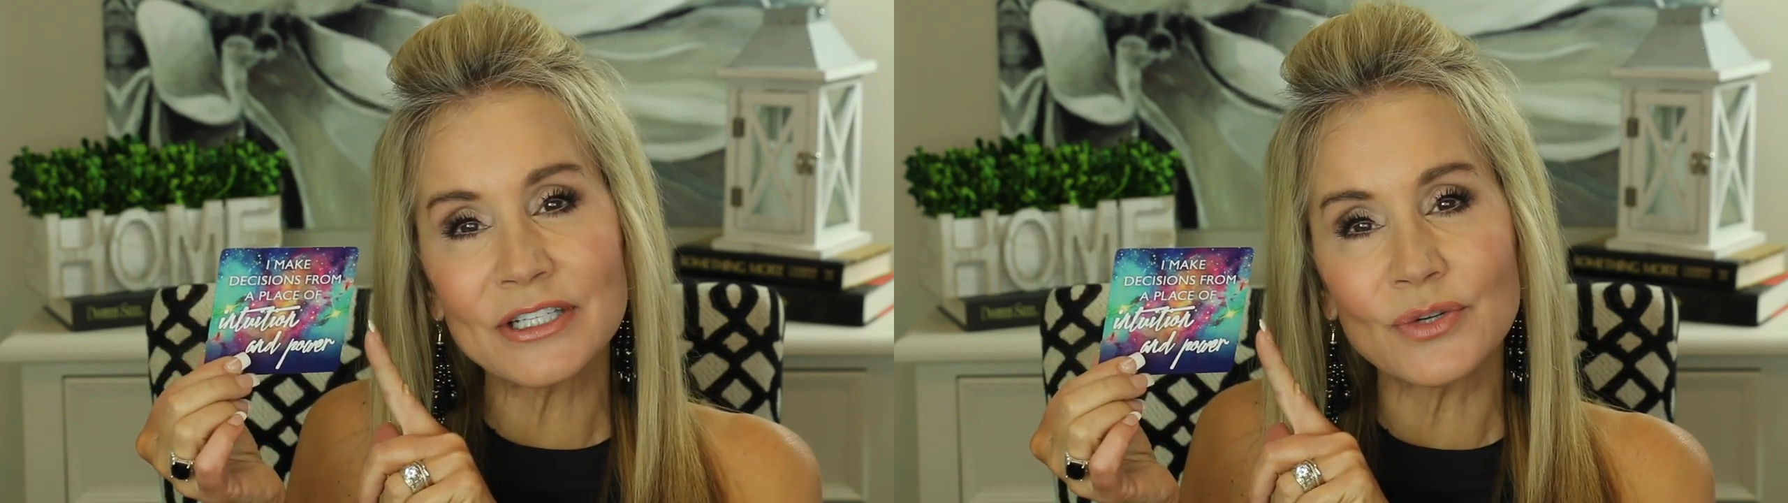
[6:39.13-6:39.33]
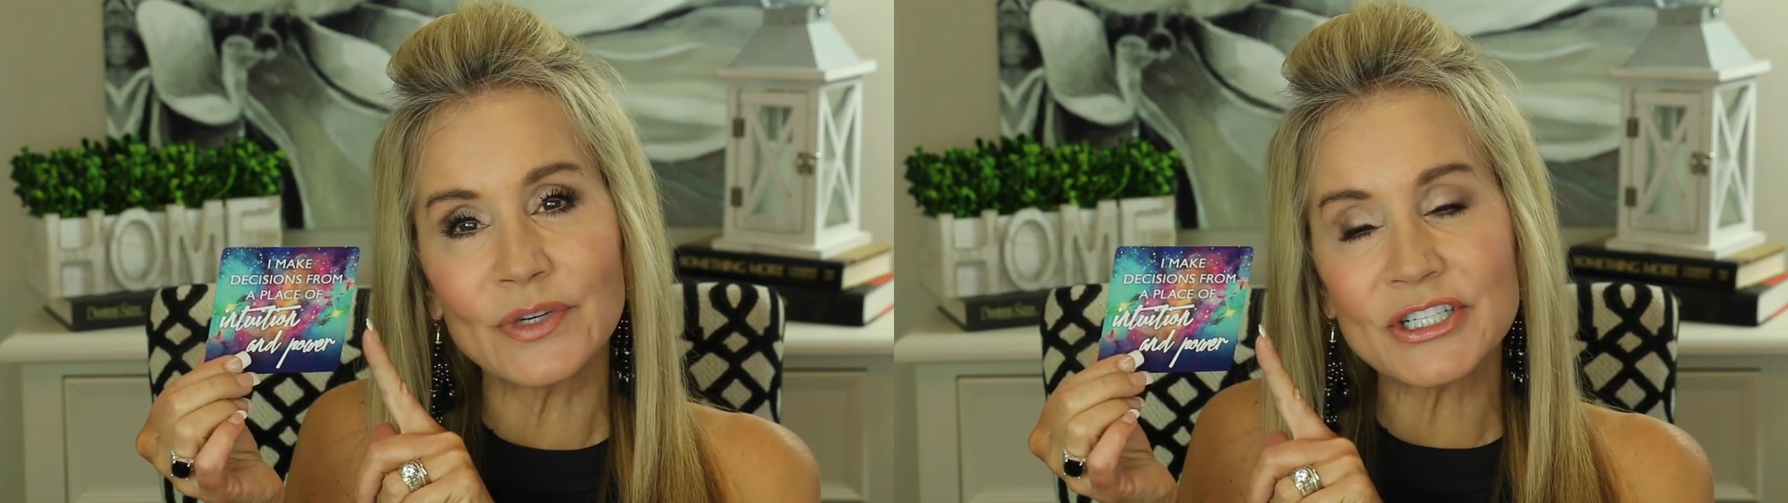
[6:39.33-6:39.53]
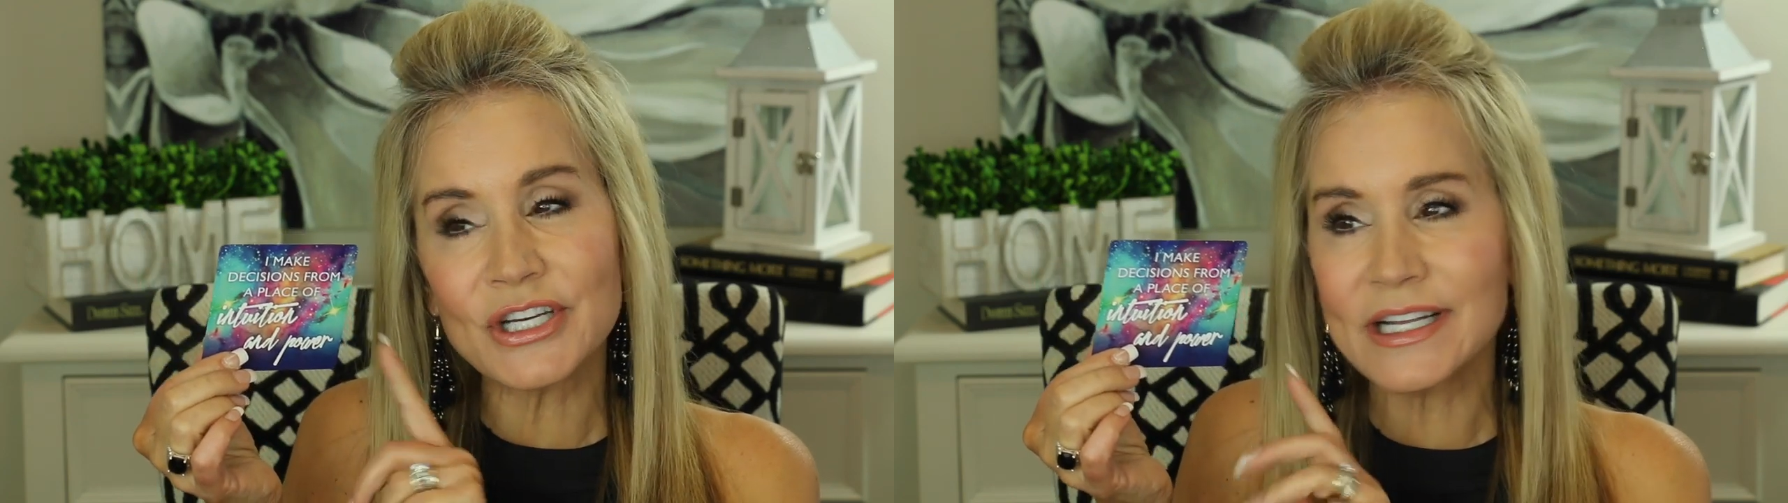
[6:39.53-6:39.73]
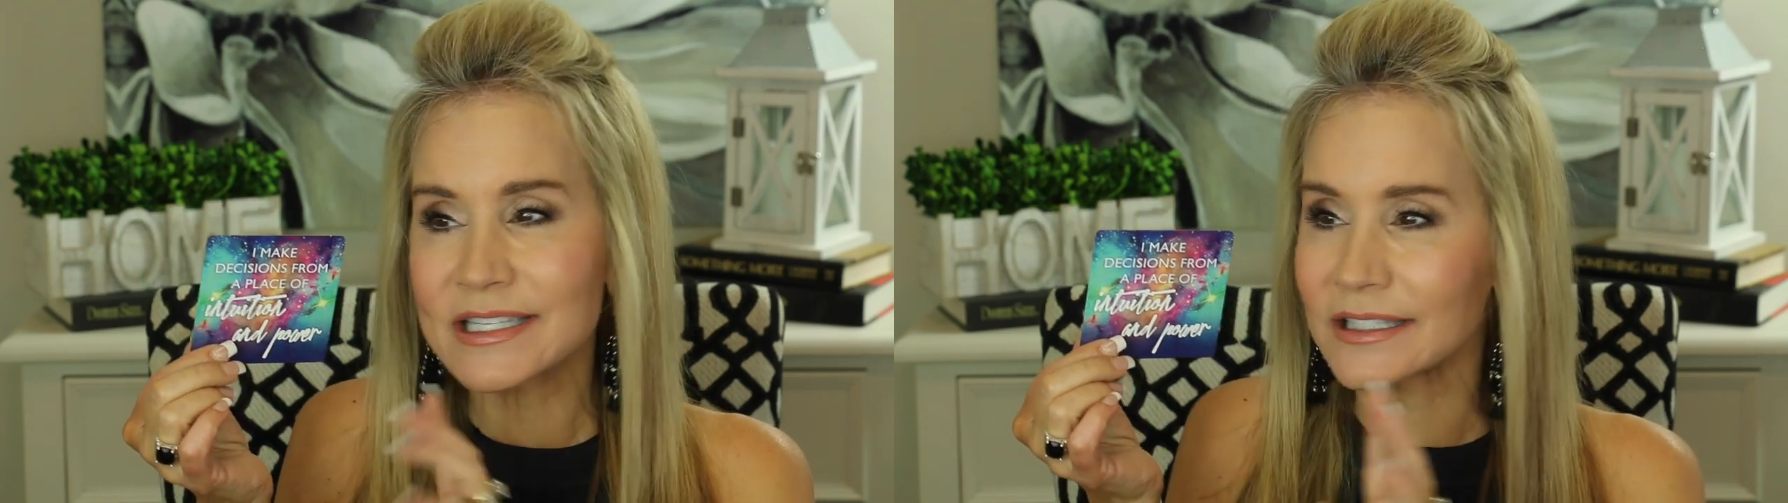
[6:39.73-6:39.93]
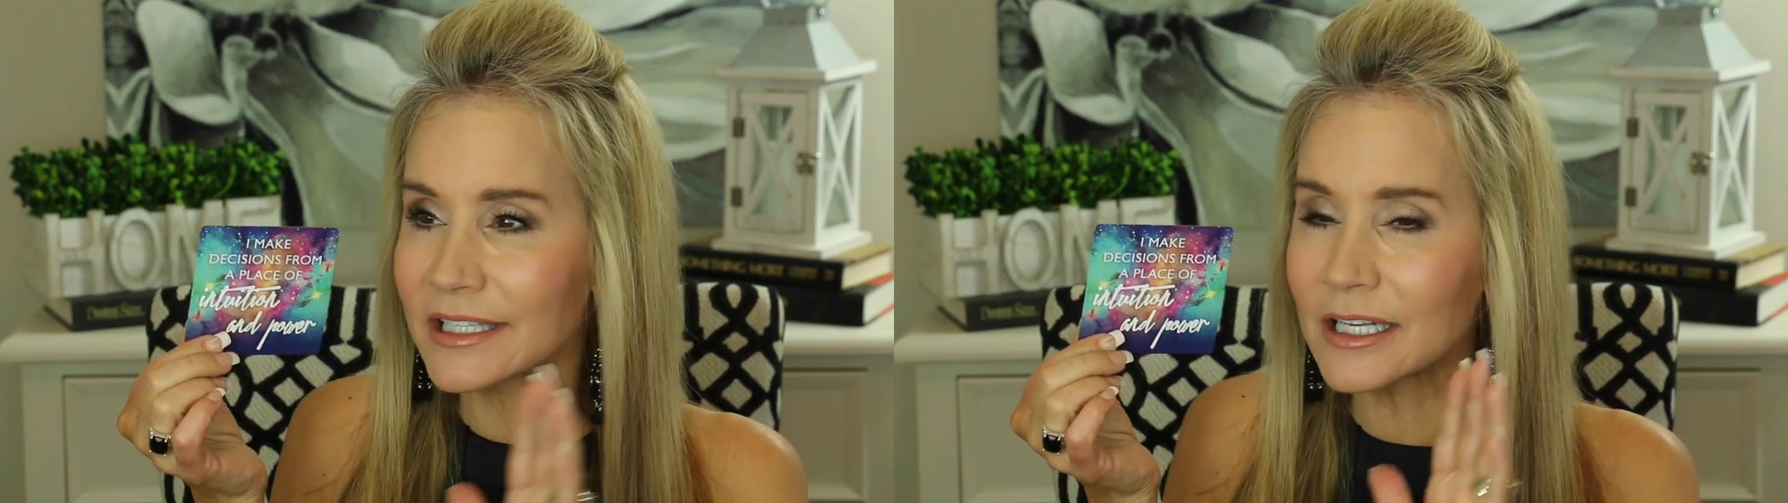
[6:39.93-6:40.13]
intuition
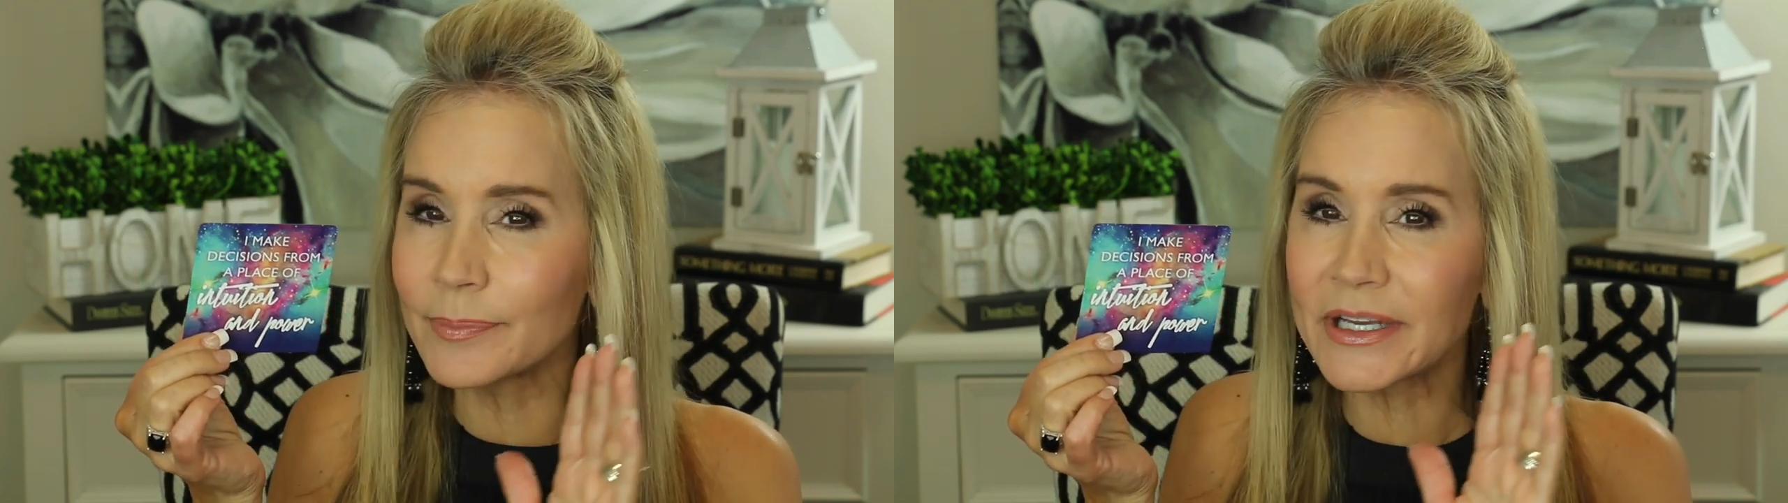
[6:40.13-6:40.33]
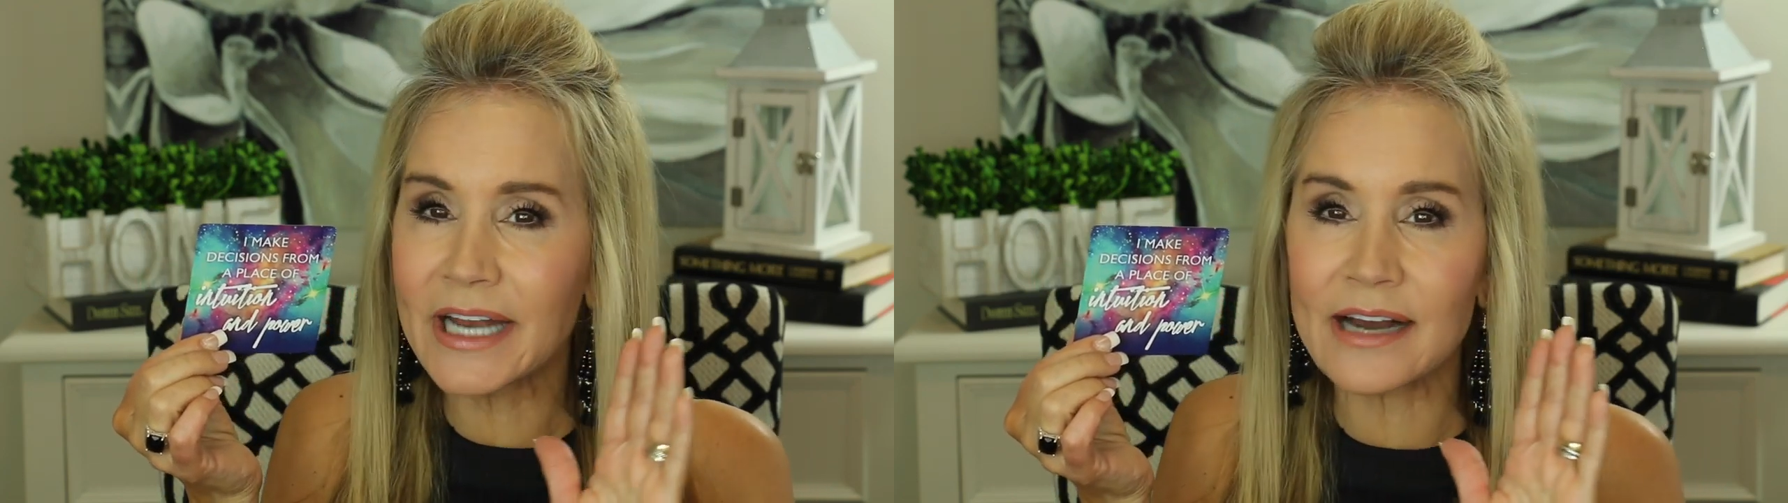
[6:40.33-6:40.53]
is a little bit